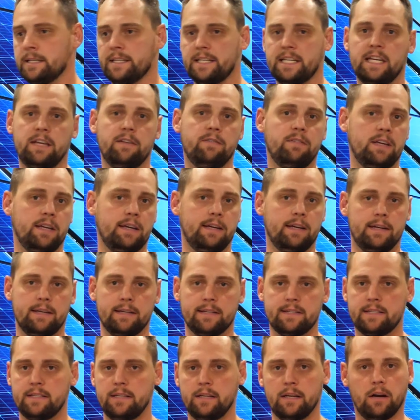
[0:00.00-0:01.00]
T
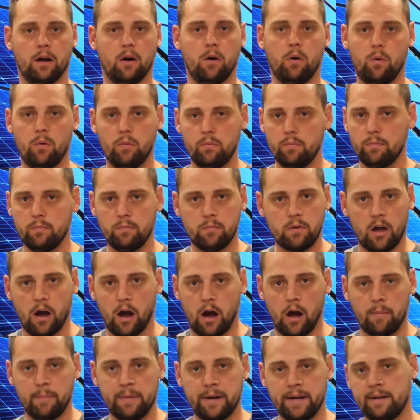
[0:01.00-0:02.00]
Vs, you know,
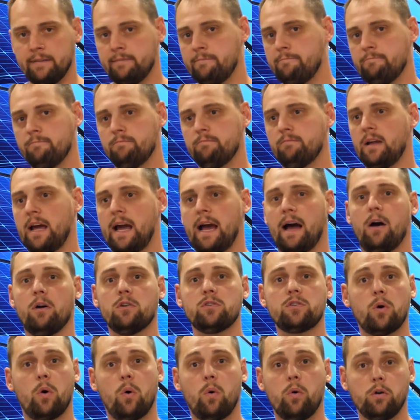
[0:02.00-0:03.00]
common
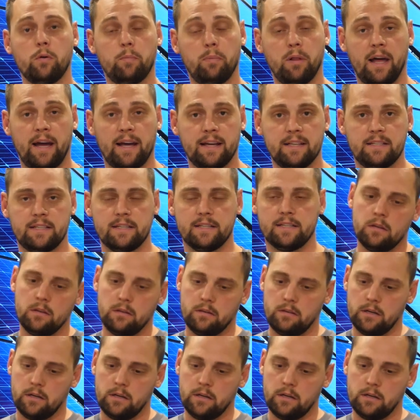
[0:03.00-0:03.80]
household appliances.